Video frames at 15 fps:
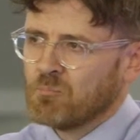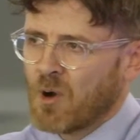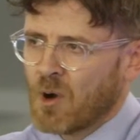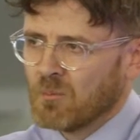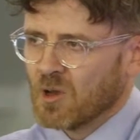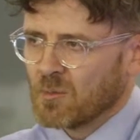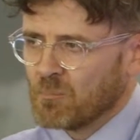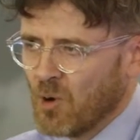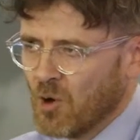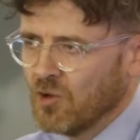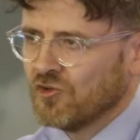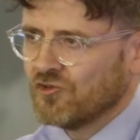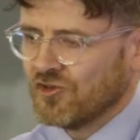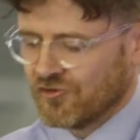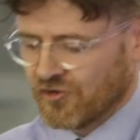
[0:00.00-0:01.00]
public
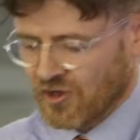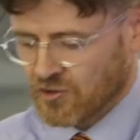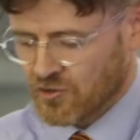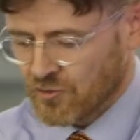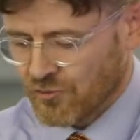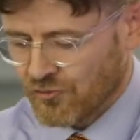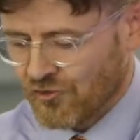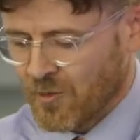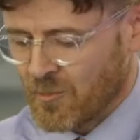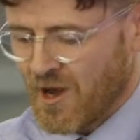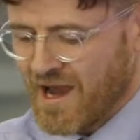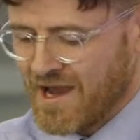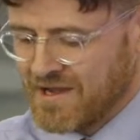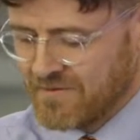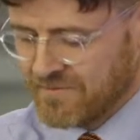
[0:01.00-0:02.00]
policy circles
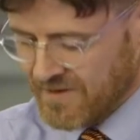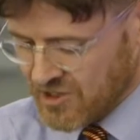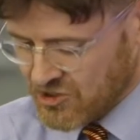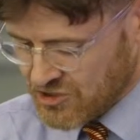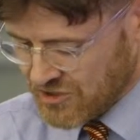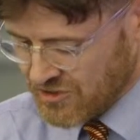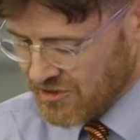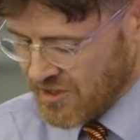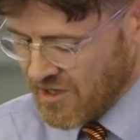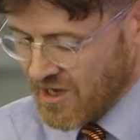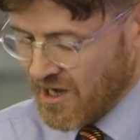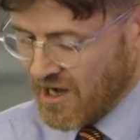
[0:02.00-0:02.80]
about innovation